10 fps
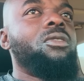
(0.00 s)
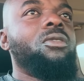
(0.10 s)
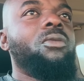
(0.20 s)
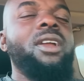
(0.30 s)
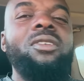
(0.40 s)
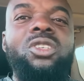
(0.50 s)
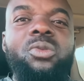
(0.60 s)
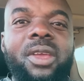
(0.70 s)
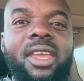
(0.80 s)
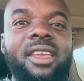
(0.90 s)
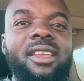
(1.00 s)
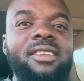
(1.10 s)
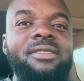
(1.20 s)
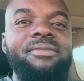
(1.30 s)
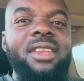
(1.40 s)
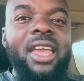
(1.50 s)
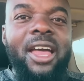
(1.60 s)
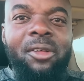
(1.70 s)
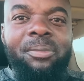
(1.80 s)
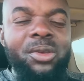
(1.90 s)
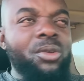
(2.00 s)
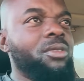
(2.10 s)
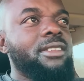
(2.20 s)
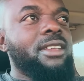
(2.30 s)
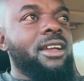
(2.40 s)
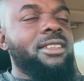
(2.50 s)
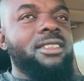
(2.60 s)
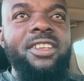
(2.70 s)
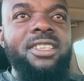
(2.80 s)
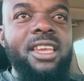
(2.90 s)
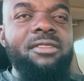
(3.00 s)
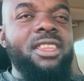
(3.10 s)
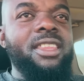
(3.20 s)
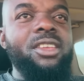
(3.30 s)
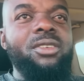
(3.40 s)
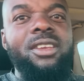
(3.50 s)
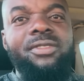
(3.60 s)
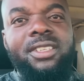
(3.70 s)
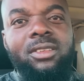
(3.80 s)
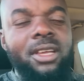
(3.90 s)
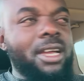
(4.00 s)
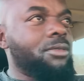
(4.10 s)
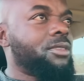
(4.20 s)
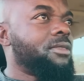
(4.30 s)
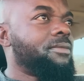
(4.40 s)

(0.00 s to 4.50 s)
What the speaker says: Why don't we help you start fixing everything that you need fixed at the house?